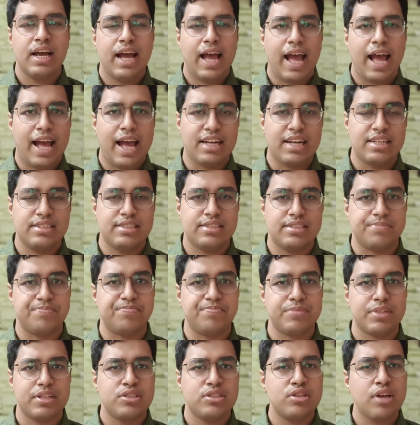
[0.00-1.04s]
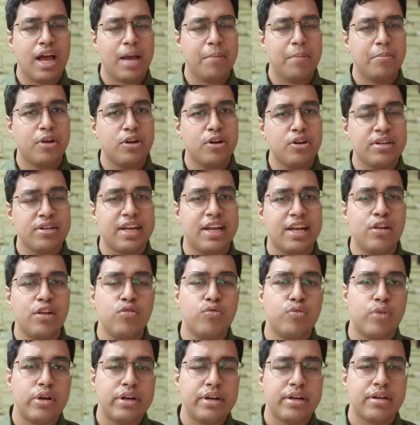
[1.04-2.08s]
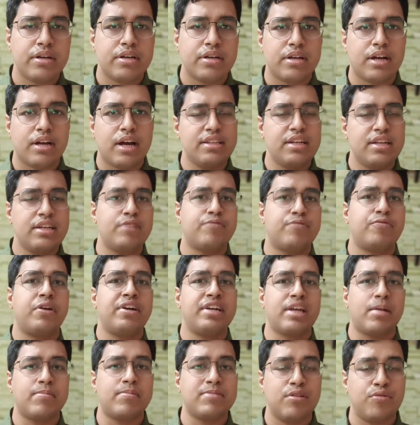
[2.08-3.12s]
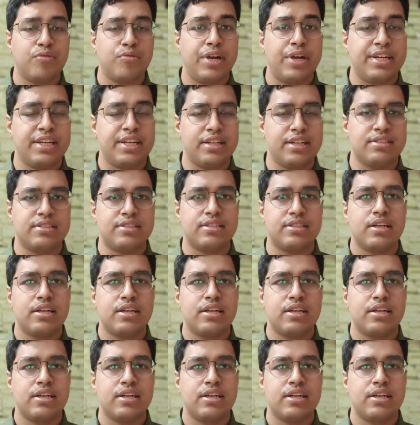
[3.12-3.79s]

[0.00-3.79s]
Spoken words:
And so I'm going to tell you what are the different types of ratings.